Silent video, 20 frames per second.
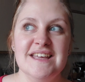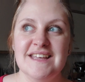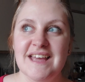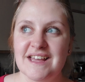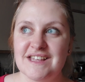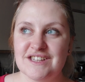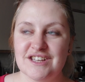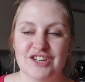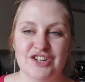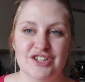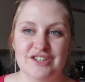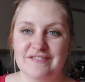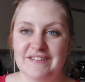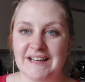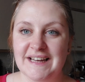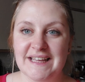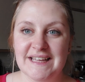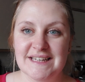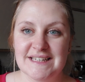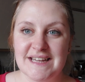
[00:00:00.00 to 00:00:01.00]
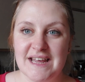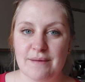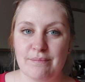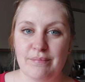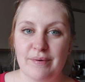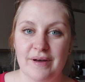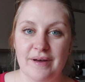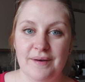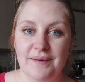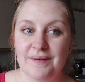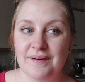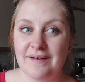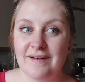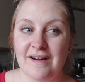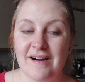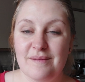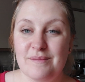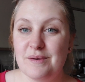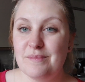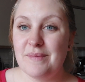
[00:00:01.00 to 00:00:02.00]
yes, I could have cleaned it, but
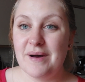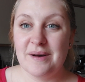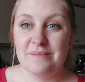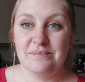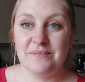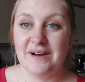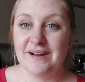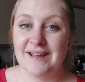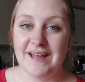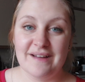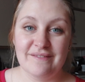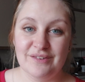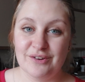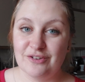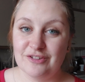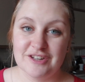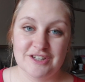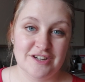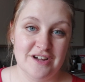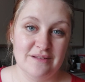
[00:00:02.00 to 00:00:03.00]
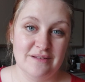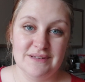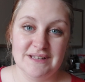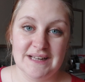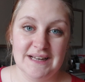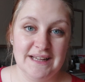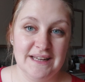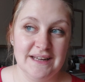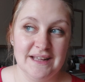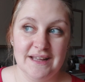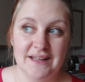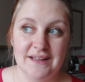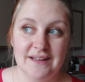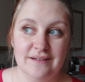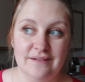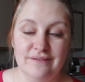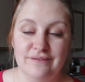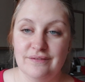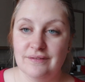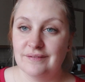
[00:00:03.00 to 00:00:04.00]
I'm a mum, I haven't got the time to clean it
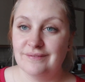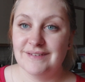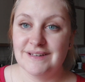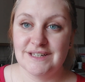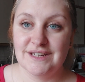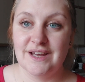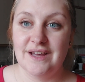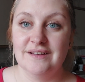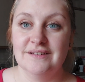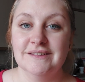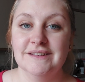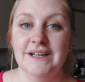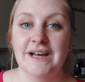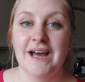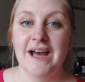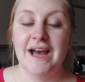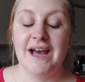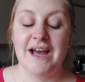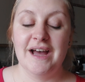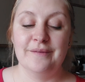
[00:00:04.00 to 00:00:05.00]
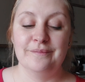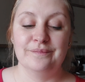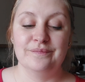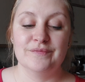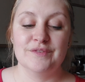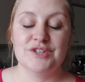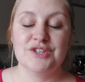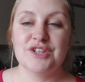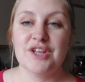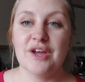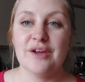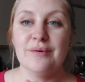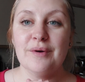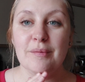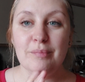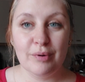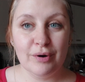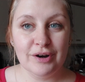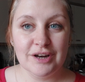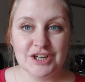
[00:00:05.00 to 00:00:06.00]
for a video, so
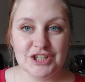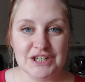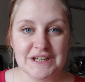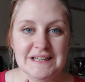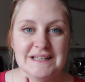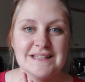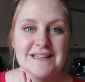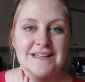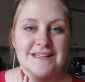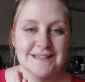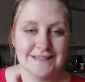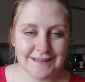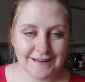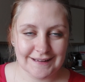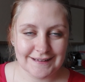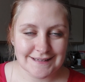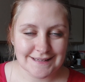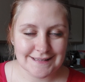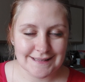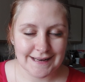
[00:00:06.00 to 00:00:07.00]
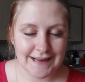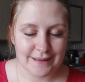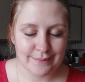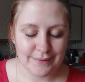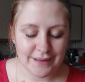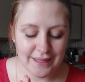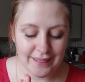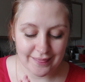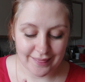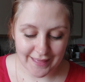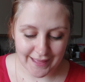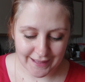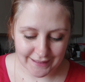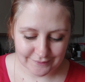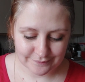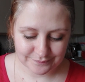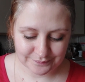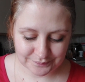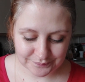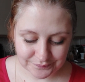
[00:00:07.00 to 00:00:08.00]
apologies, slight disclaimer
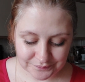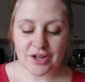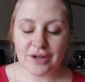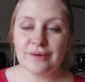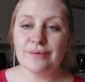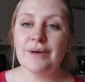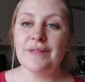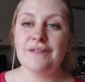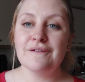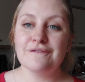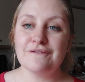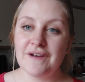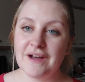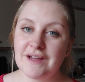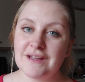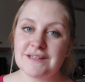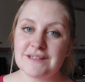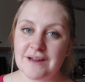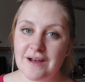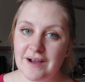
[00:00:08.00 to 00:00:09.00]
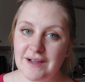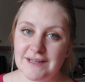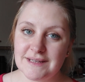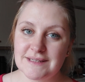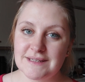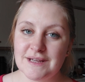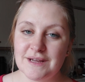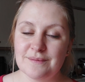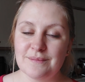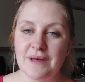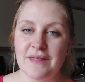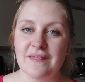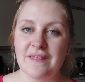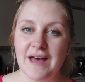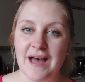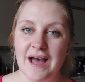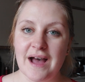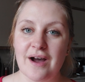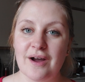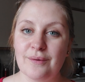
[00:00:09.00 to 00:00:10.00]
there. So the first item
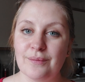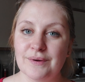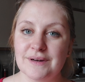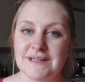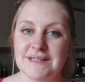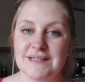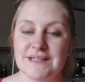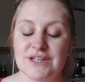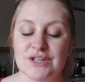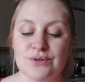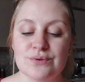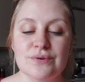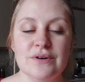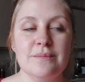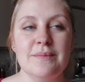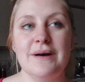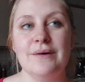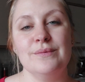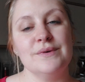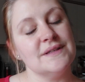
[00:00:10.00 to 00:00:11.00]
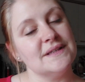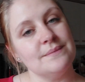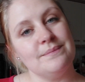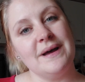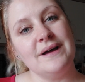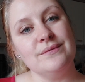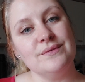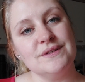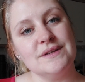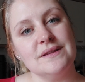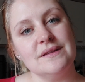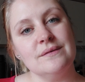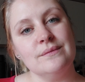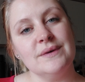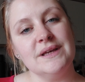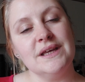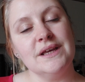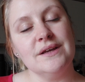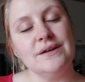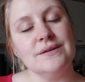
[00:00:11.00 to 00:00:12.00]
that I wanted to talk about was the bouncer that
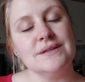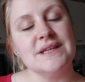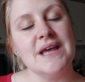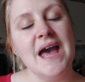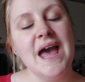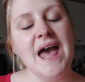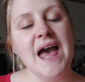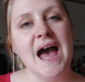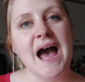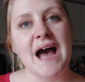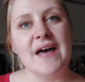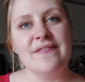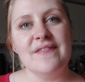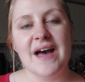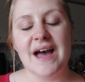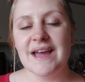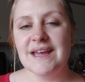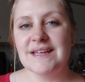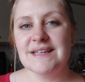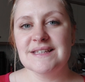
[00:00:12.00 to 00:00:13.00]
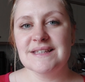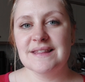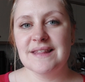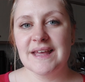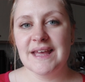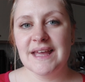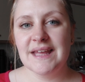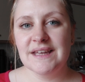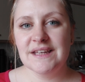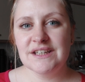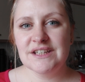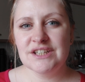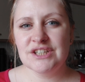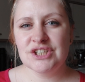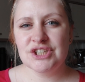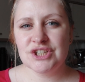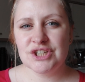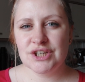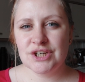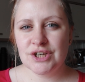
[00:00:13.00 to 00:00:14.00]
we use, and that is the
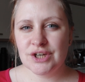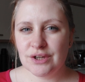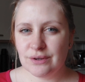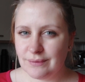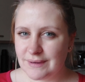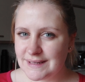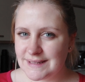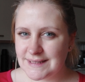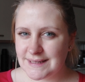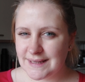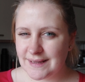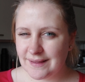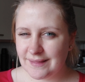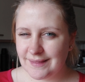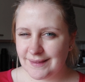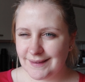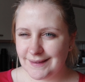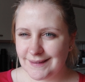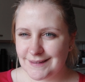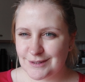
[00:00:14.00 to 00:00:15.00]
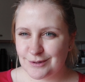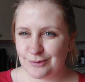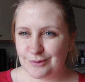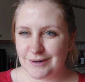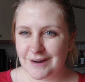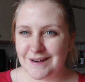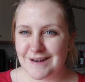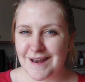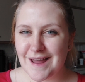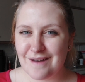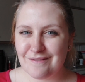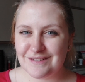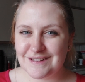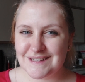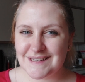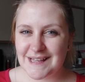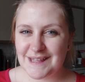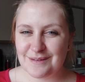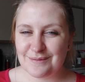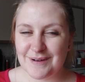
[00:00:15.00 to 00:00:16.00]
Ingenuity, I think it's called, I never
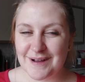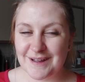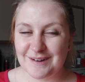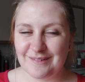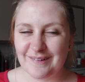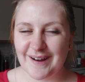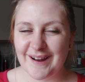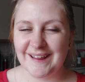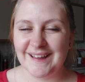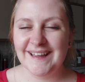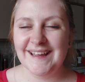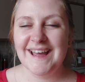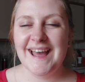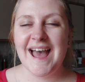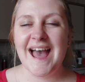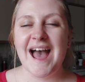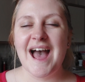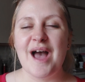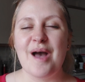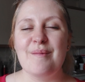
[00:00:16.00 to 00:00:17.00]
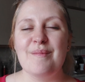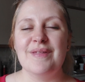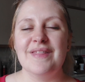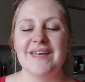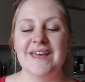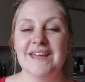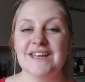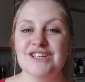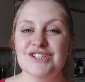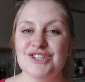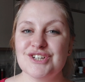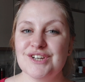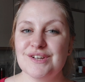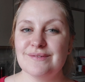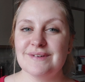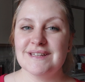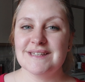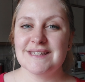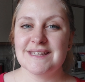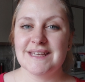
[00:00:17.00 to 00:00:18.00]
say the word right, the
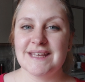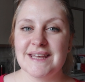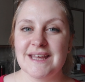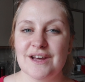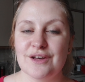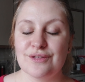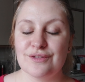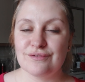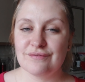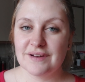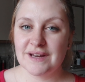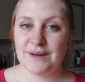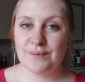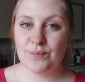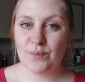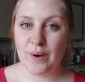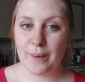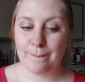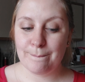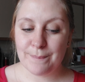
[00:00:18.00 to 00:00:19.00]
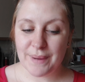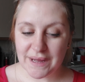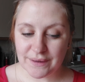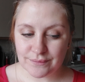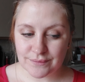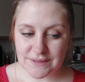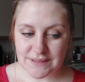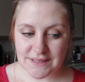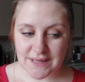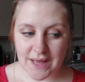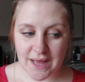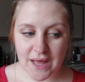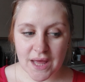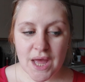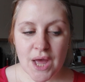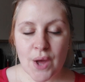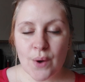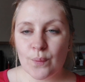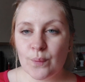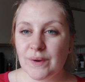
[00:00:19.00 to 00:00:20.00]
Ingenuity 3-in-1 bouncer.
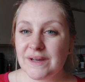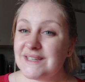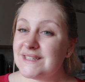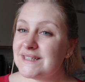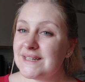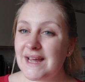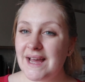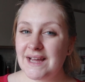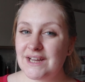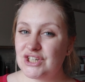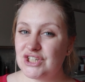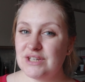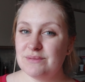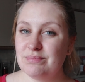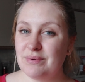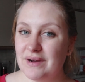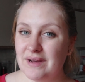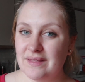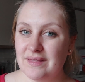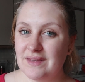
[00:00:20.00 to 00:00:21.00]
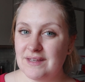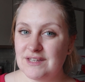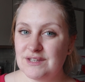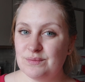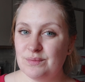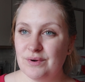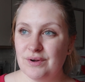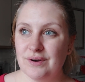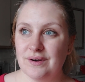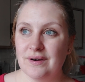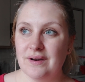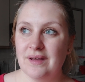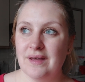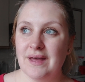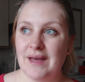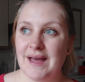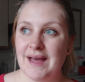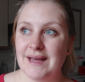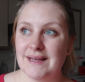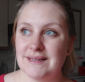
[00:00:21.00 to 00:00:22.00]
We didn't actually buy this one
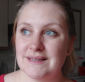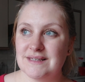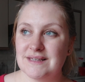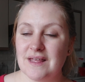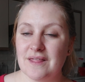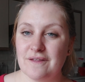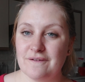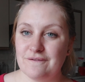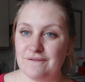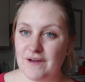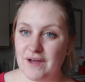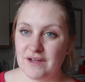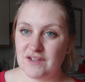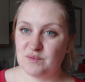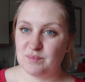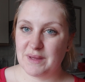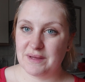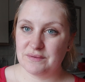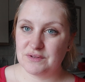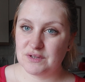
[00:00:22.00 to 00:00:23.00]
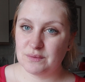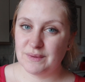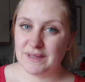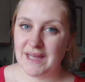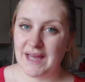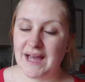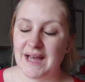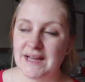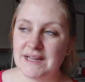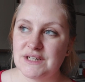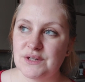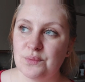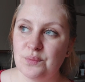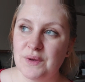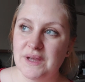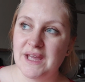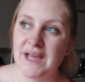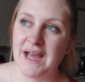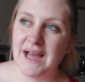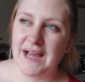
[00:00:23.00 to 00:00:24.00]
as the first bouncer we had.
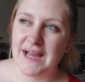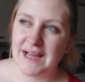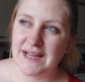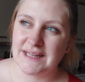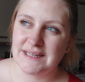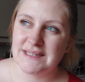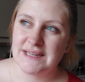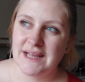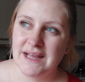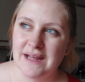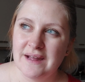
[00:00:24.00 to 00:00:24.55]
We had